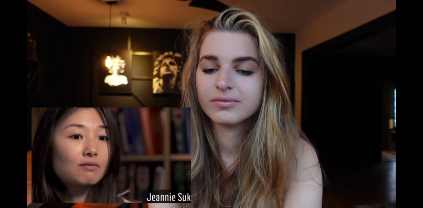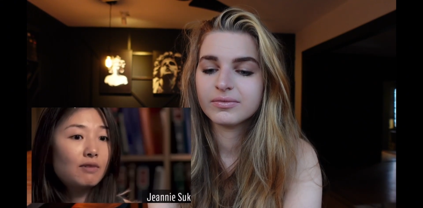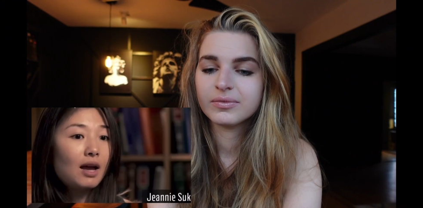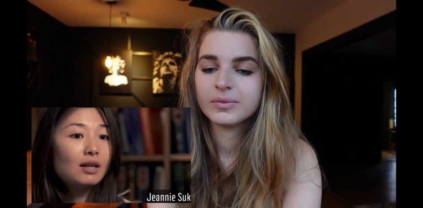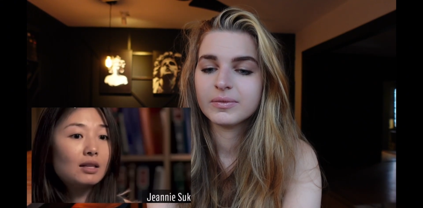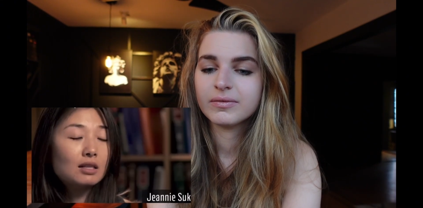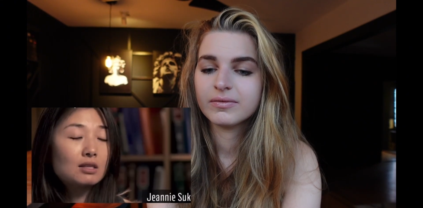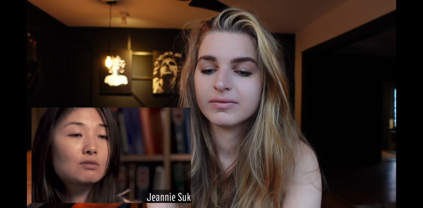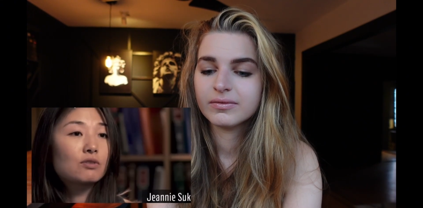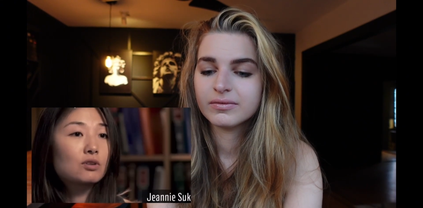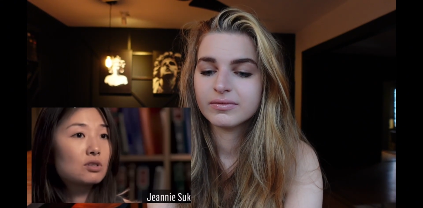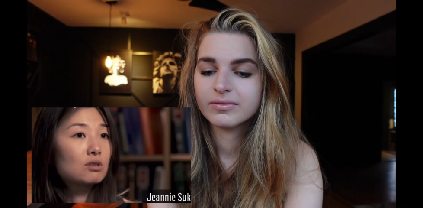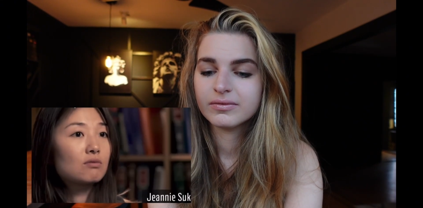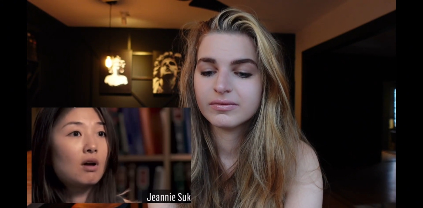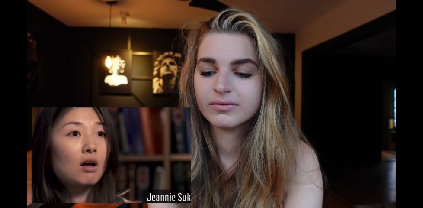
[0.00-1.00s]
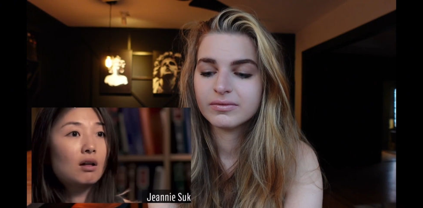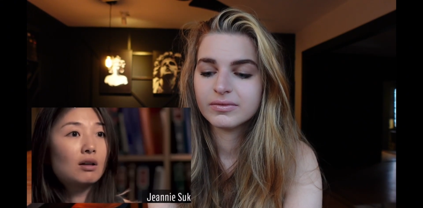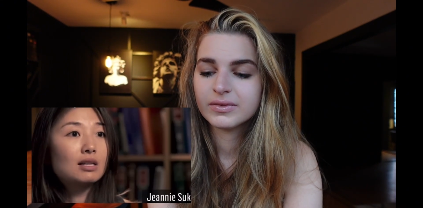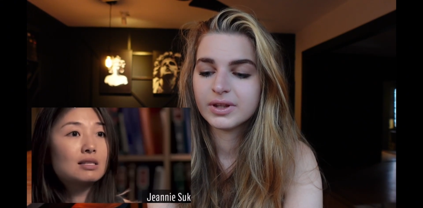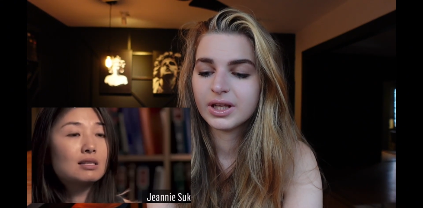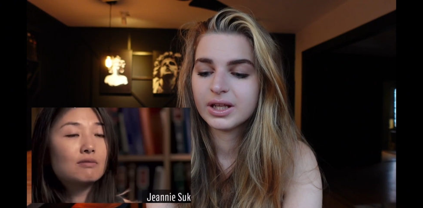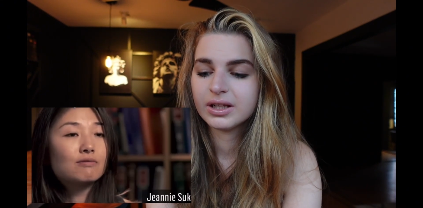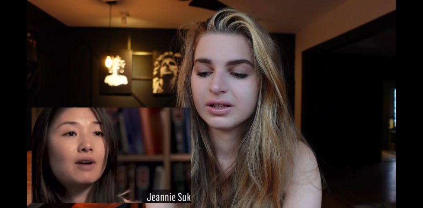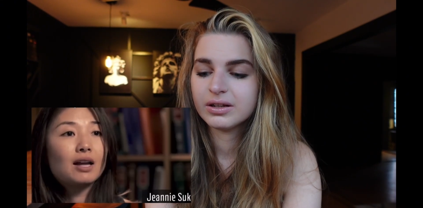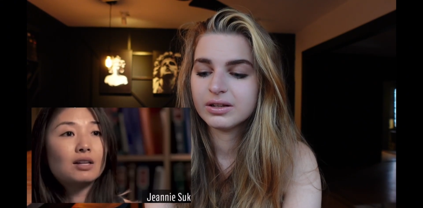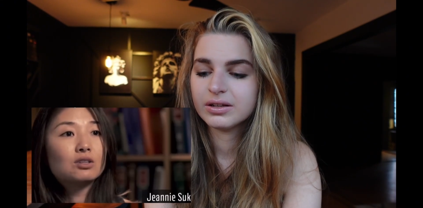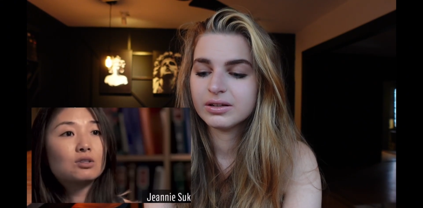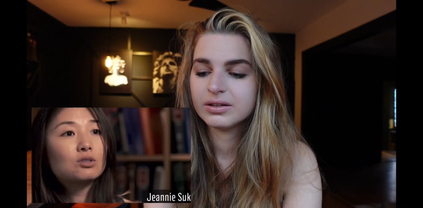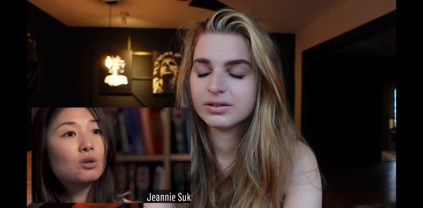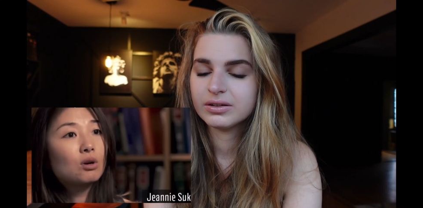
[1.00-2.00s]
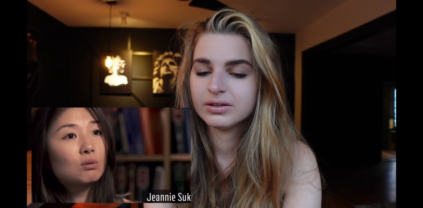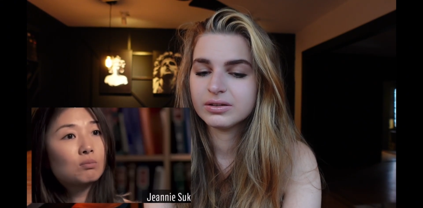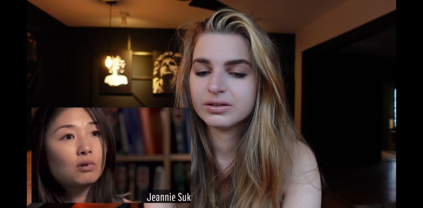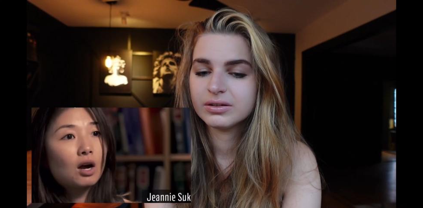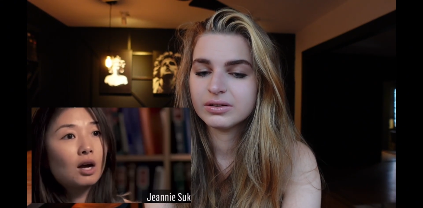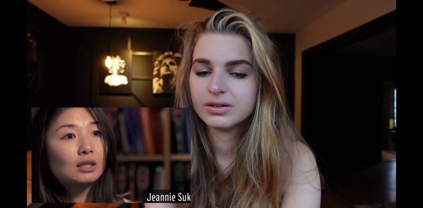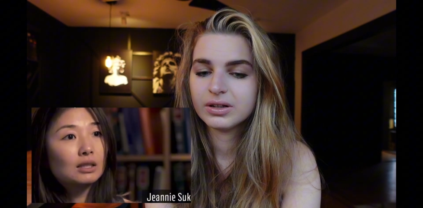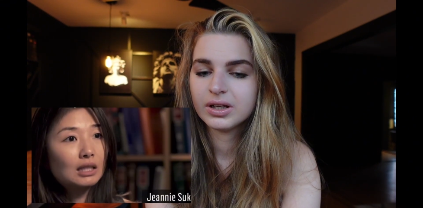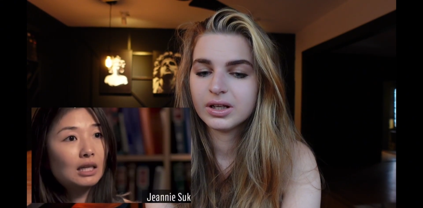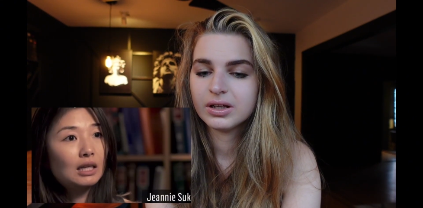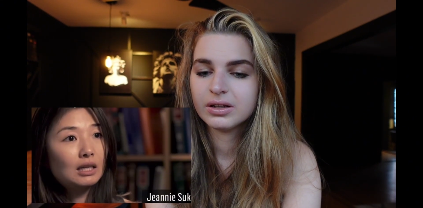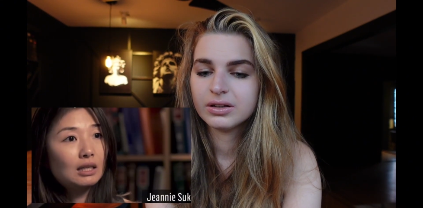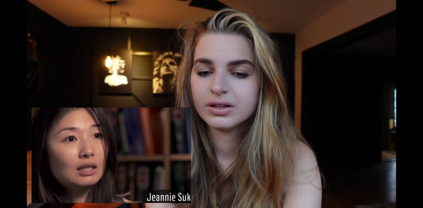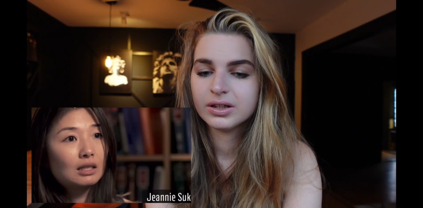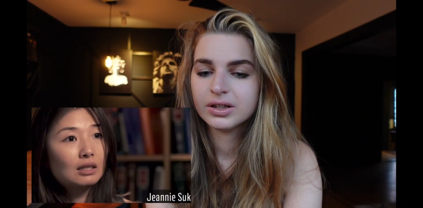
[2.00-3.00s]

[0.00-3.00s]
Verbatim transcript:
Speaker 1: violence, first of all, is defined so broadly.